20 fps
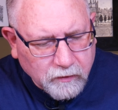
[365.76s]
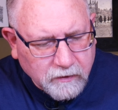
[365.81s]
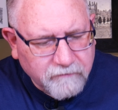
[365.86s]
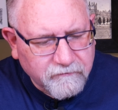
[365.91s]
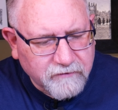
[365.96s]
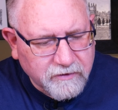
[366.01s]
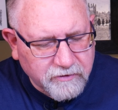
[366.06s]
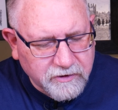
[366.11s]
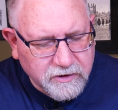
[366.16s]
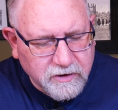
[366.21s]

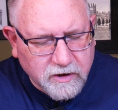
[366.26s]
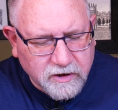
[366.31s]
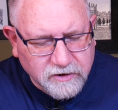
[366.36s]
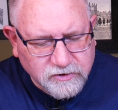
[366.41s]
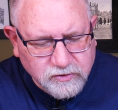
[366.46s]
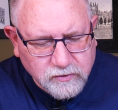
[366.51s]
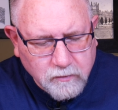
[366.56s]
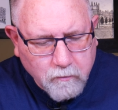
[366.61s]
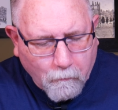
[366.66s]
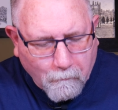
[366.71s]
Very
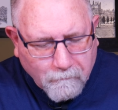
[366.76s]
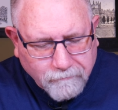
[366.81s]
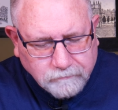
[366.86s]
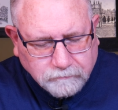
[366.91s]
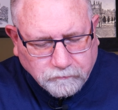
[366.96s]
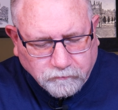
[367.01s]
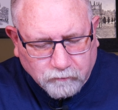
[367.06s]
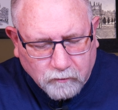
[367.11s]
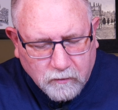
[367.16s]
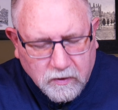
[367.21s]
nice.
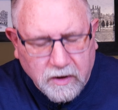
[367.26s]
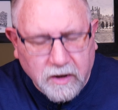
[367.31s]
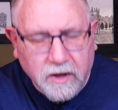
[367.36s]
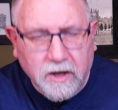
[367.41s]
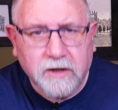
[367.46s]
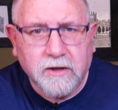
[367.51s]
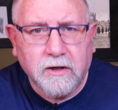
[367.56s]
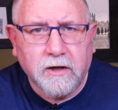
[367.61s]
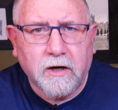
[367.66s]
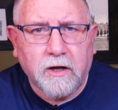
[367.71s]
I
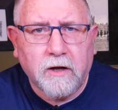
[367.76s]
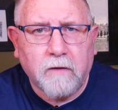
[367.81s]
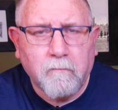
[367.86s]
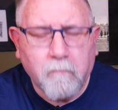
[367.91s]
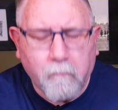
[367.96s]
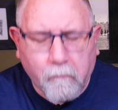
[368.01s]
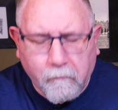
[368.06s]
like it a lot.